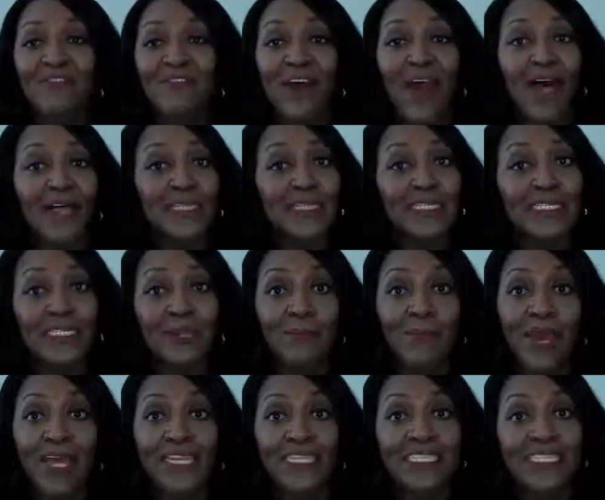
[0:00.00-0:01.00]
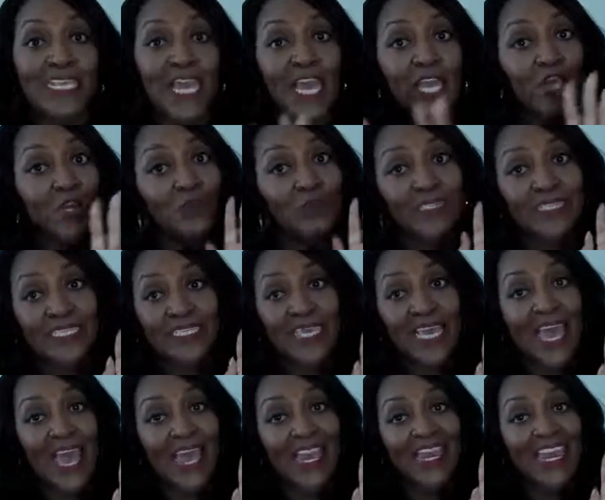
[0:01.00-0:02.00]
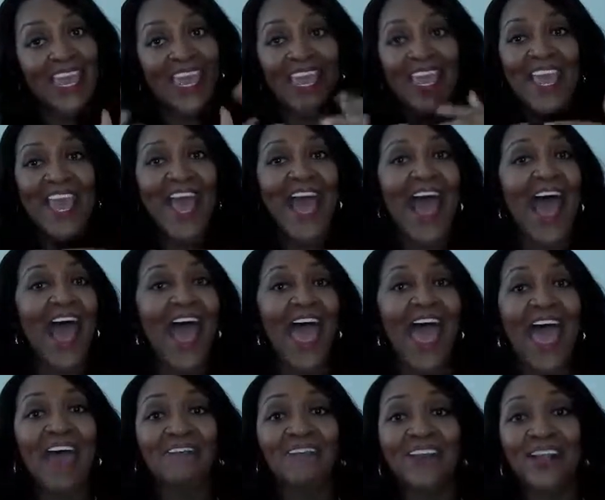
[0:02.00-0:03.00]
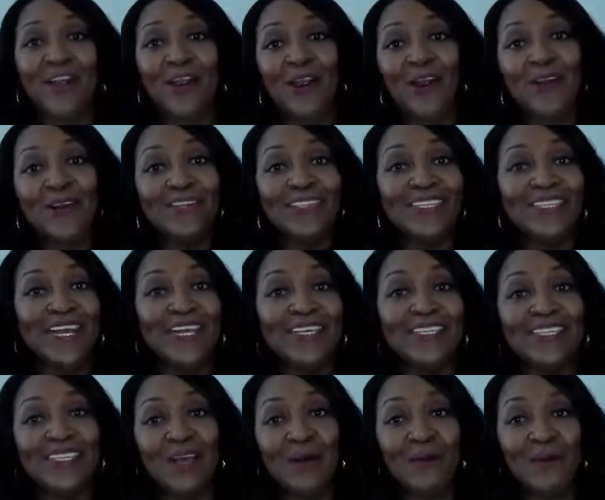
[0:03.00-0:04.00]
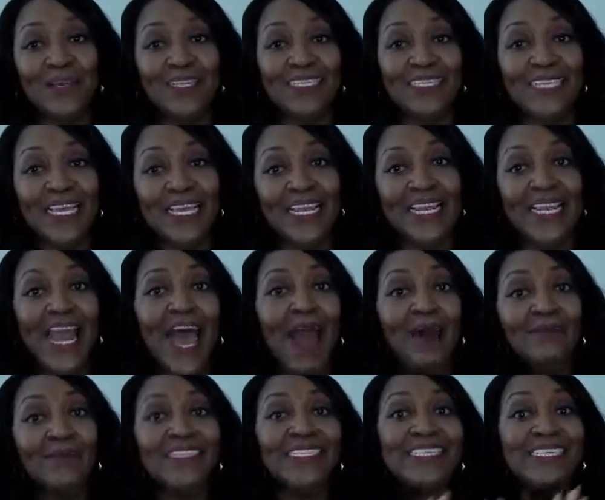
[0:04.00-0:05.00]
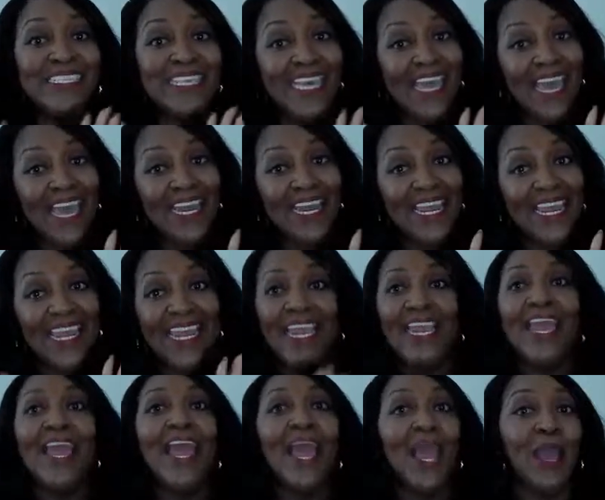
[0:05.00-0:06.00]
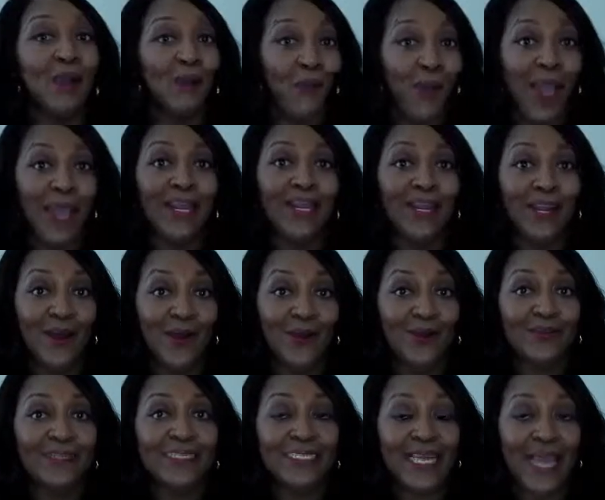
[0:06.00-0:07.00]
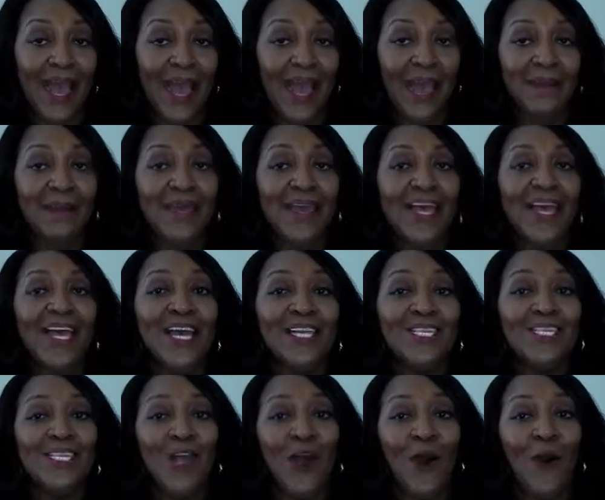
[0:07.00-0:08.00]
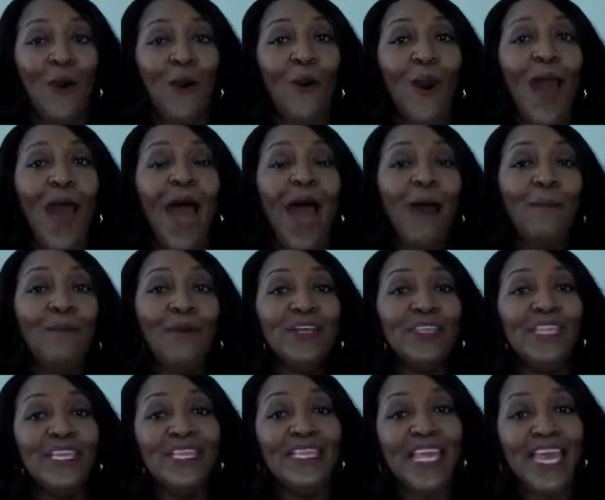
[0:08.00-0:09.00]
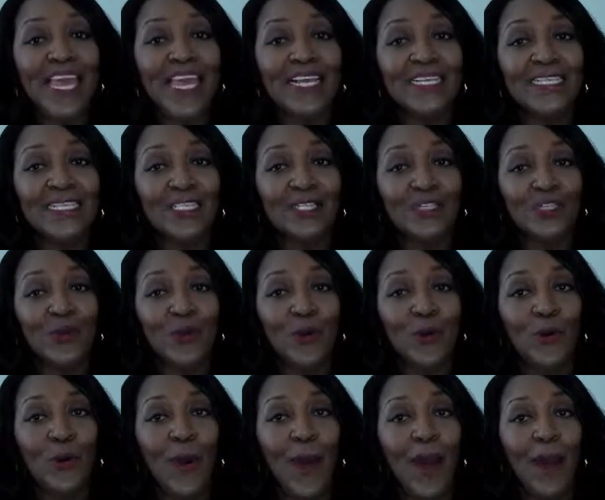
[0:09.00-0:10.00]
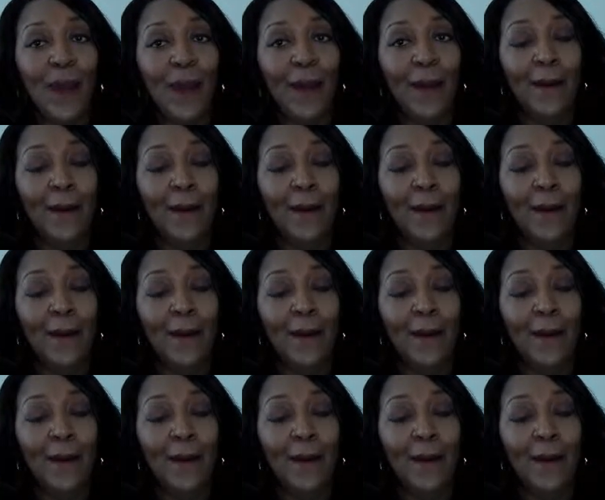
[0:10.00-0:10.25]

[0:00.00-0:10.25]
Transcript: Finally somebody said, you skinny. I haven't heard someone say that I was skinny in quite a long time. So I'll put the links to